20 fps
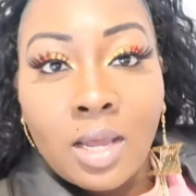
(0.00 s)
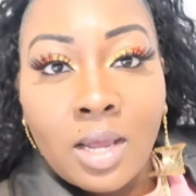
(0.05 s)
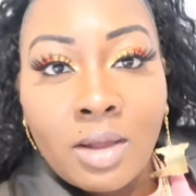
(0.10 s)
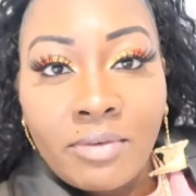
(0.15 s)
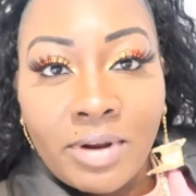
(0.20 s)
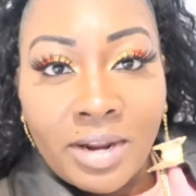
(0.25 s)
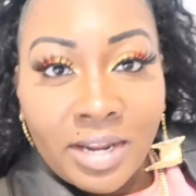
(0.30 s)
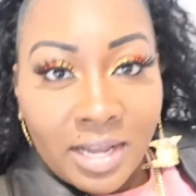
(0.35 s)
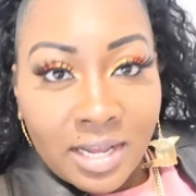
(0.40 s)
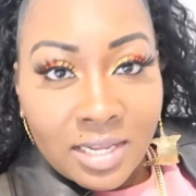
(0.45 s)

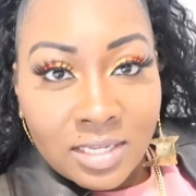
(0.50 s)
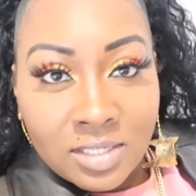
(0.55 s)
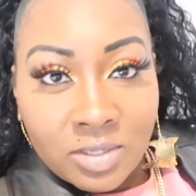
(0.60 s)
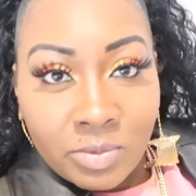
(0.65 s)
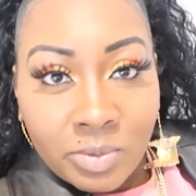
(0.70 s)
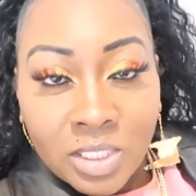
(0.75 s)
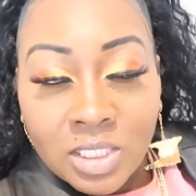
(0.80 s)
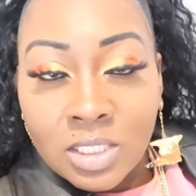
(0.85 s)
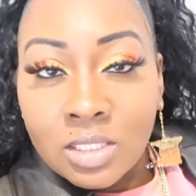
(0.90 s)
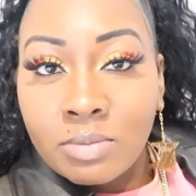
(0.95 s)
Alright guys, so
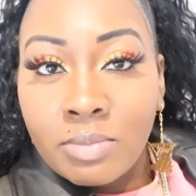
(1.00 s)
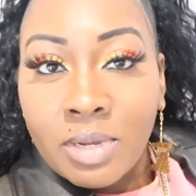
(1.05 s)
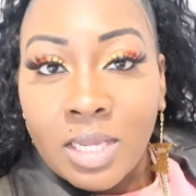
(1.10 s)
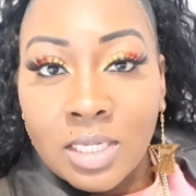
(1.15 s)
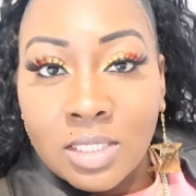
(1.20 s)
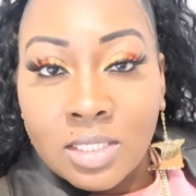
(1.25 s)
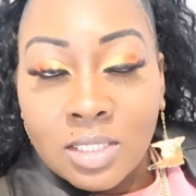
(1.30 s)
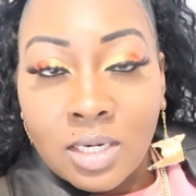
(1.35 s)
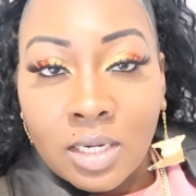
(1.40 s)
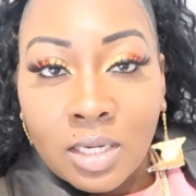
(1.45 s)
we just made
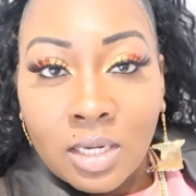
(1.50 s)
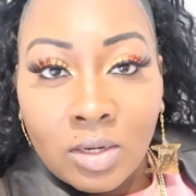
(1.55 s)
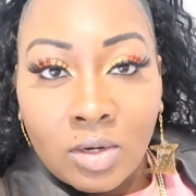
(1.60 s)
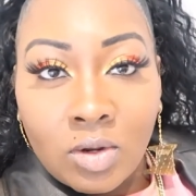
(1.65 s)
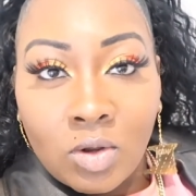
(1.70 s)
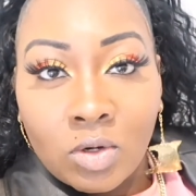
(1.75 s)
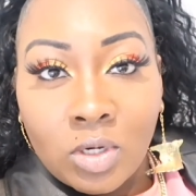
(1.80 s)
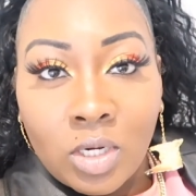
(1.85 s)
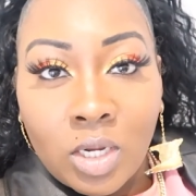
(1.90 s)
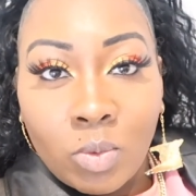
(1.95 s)
it to
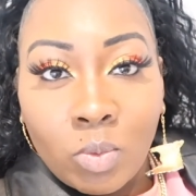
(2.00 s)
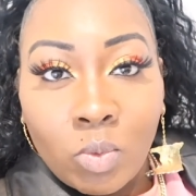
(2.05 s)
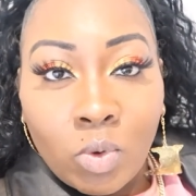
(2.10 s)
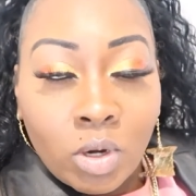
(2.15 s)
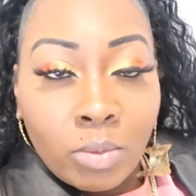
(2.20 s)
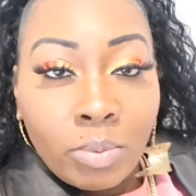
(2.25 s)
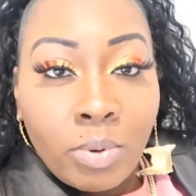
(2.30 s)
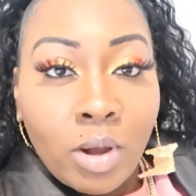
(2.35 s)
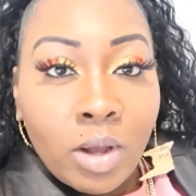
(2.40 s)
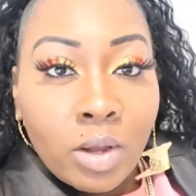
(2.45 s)
Nickelodeon
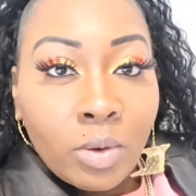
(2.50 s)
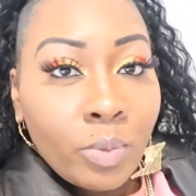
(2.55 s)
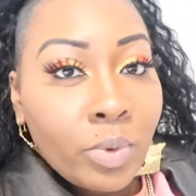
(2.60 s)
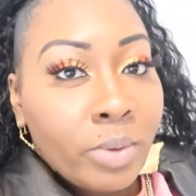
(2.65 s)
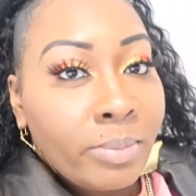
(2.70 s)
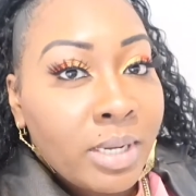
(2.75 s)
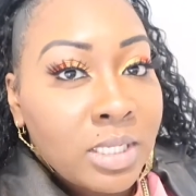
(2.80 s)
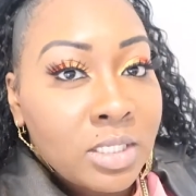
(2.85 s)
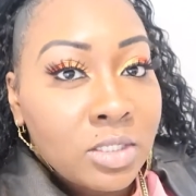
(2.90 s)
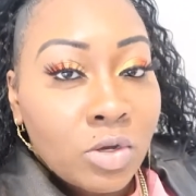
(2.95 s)
Water Park. We're
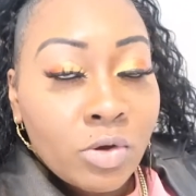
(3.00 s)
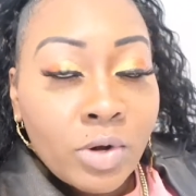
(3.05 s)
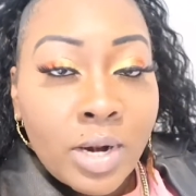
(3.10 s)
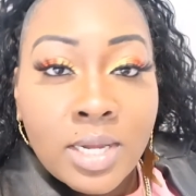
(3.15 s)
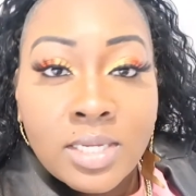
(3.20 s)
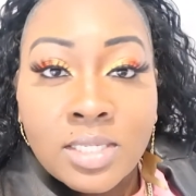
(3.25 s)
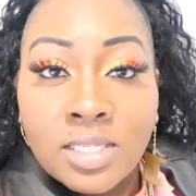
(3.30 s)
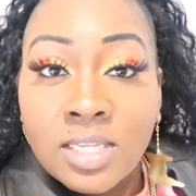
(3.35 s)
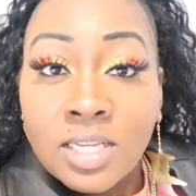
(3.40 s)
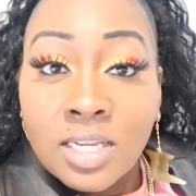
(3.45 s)
about to go
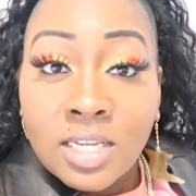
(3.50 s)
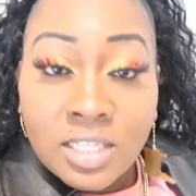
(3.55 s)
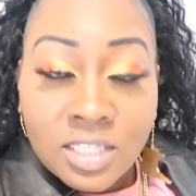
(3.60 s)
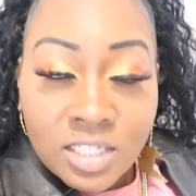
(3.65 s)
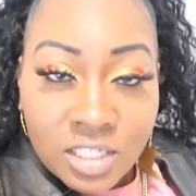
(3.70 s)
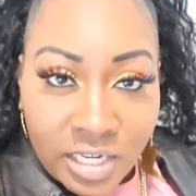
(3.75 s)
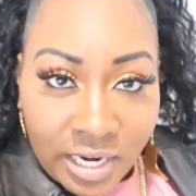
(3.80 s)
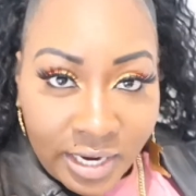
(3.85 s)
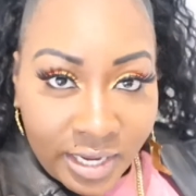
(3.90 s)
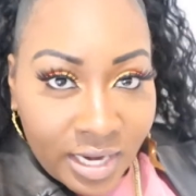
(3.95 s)
downstairs,
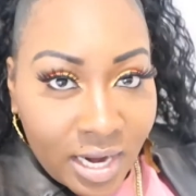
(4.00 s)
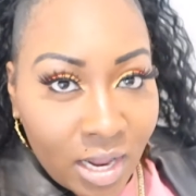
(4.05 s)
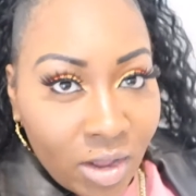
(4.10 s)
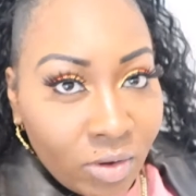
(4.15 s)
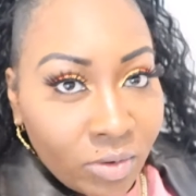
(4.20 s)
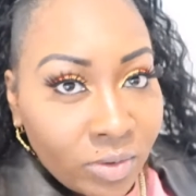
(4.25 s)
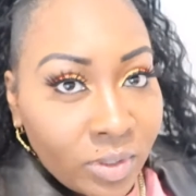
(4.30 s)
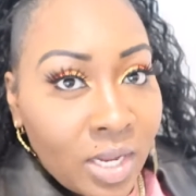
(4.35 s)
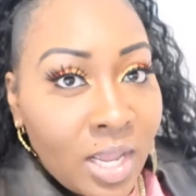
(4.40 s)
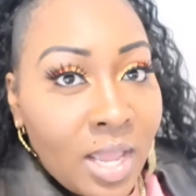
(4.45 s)
check it
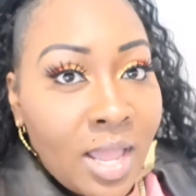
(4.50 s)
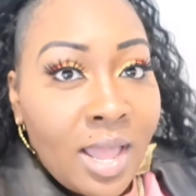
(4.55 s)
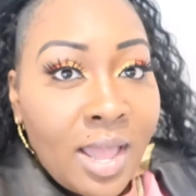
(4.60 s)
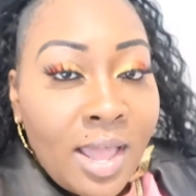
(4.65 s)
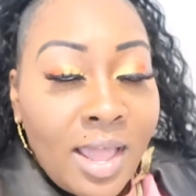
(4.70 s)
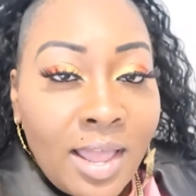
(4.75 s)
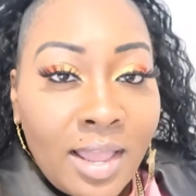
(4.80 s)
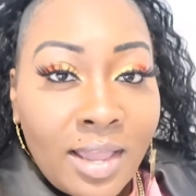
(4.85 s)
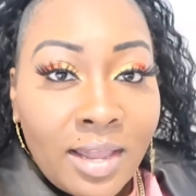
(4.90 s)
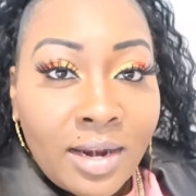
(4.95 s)
out,
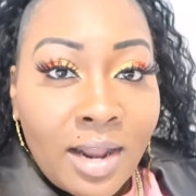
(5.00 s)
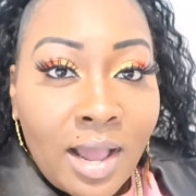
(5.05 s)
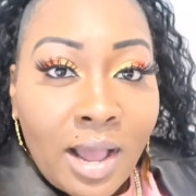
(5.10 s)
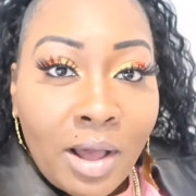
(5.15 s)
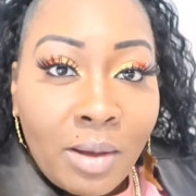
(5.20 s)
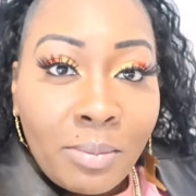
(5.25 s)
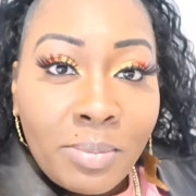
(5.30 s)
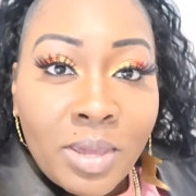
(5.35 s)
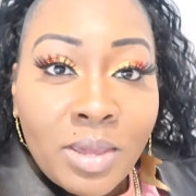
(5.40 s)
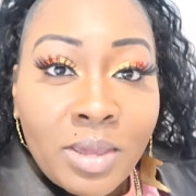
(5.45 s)
and
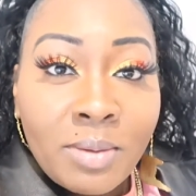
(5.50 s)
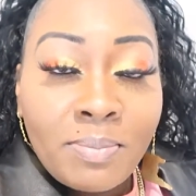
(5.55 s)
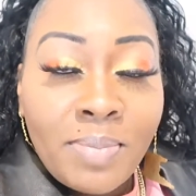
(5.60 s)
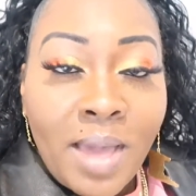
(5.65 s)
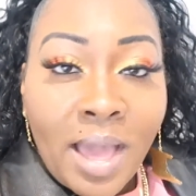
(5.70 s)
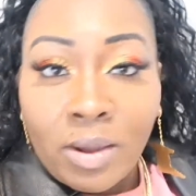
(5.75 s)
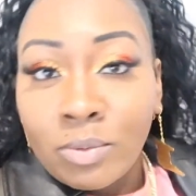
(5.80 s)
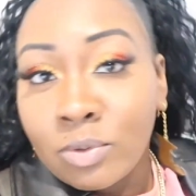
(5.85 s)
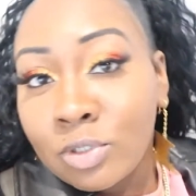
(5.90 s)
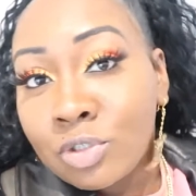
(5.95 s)
I'll be
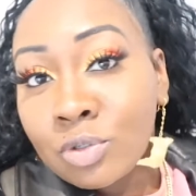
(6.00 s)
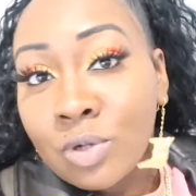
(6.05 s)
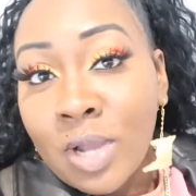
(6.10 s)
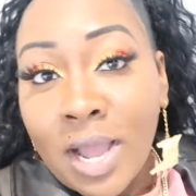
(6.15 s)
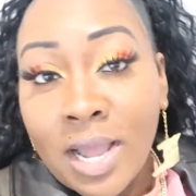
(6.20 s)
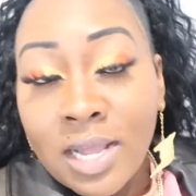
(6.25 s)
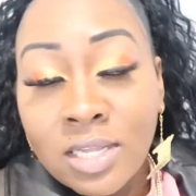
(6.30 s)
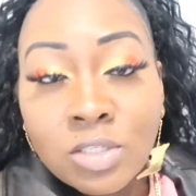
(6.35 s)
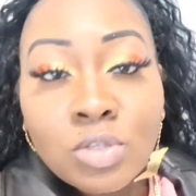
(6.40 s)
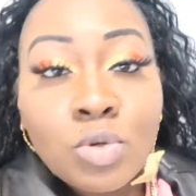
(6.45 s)
back with you
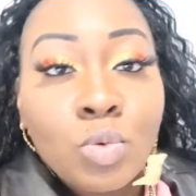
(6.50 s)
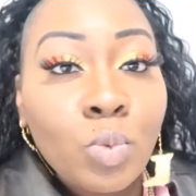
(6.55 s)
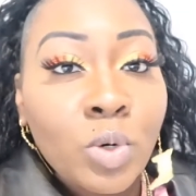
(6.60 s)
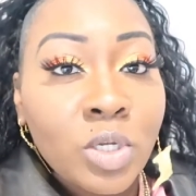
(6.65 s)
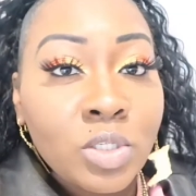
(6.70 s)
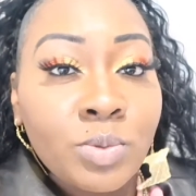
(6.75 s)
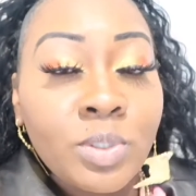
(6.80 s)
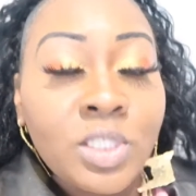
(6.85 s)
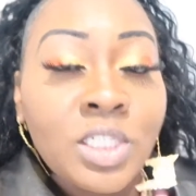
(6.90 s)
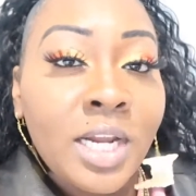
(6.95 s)
guys
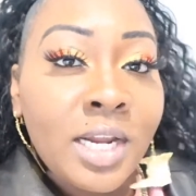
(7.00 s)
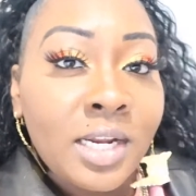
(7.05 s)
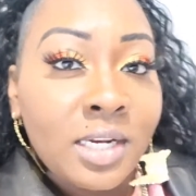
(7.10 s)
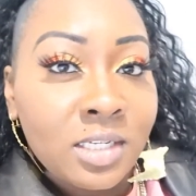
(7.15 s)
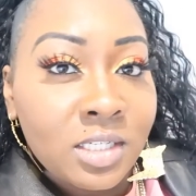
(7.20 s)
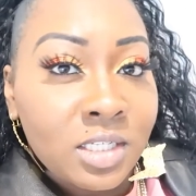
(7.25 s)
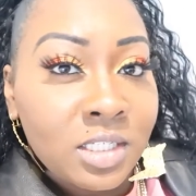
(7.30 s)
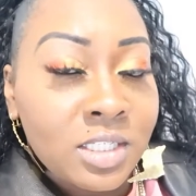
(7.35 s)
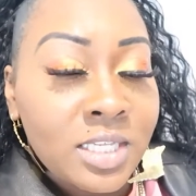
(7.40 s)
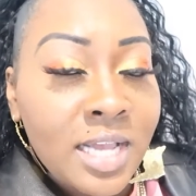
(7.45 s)
once we
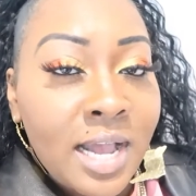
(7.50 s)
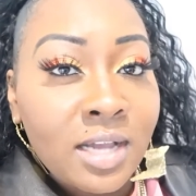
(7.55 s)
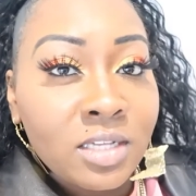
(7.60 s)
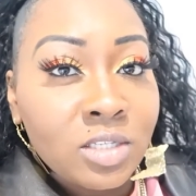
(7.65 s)
change into our